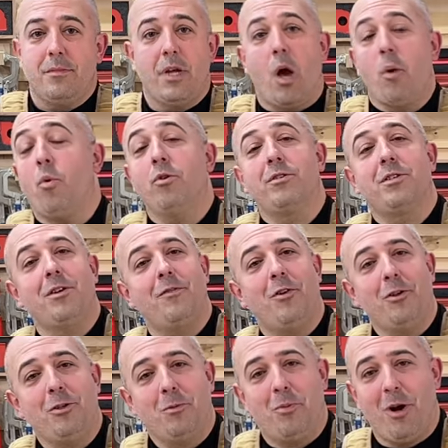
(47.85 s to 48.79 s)
I won't solve
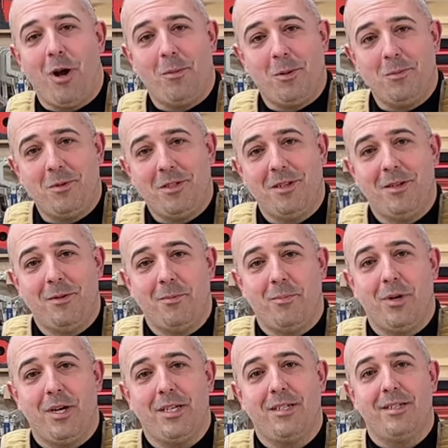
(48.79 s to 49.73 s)
all your problems,
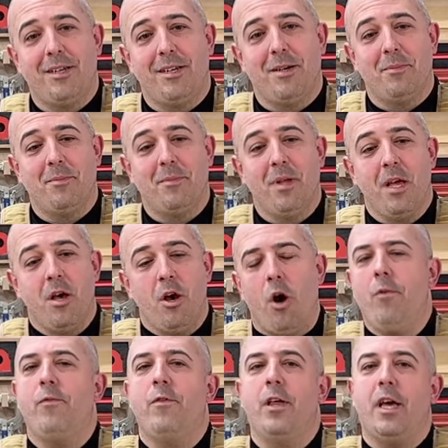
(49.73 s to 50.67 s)
but
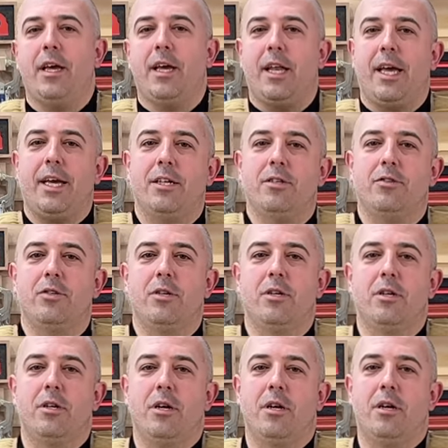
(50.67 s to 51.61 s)
hopefully I can
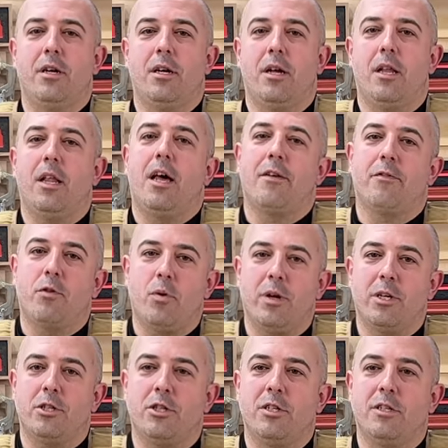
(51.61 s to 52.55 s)
answer a lot of
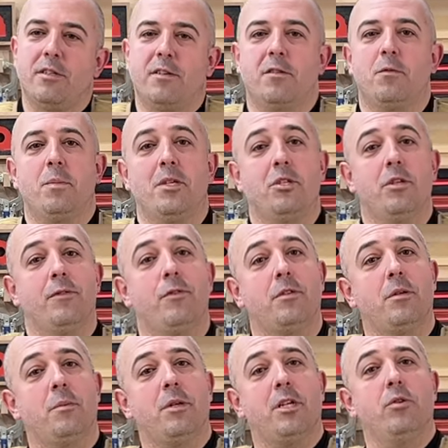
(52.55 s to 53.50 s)
questions, especially for
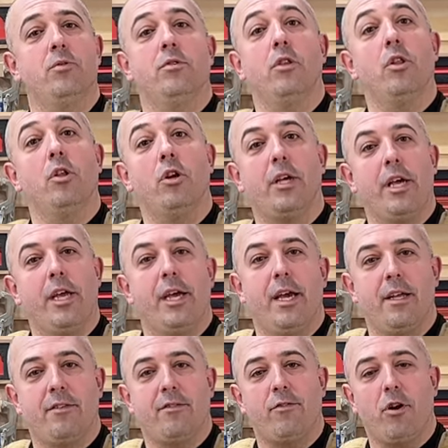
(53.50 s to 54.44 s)
somebody who's looking
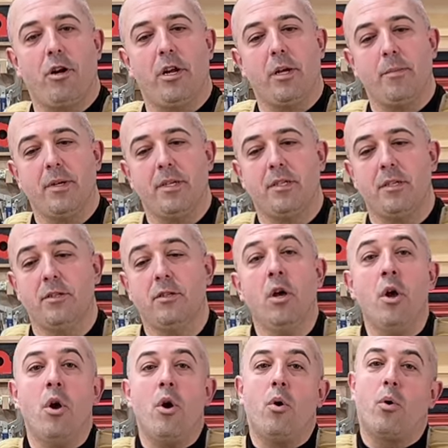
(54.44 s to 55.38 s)
at starting a business
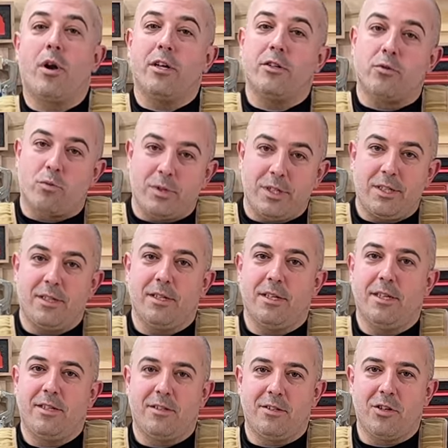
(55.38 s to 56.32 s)
or has
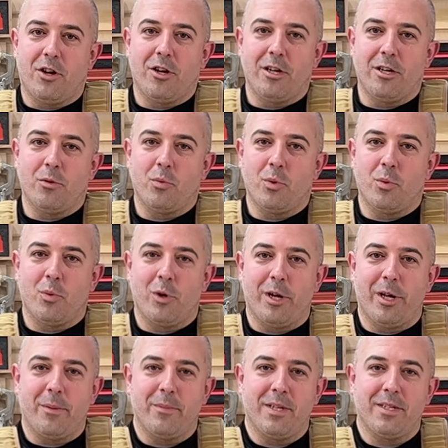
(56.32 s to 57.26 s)
recently started a
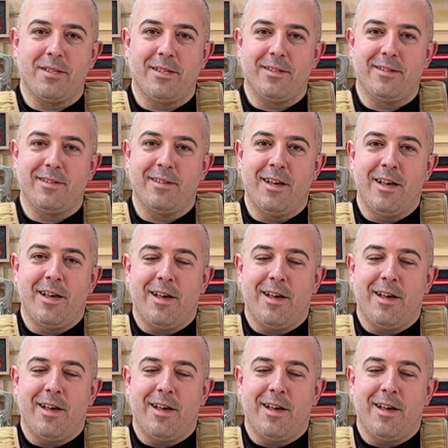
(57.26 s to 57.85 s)
woodworking business.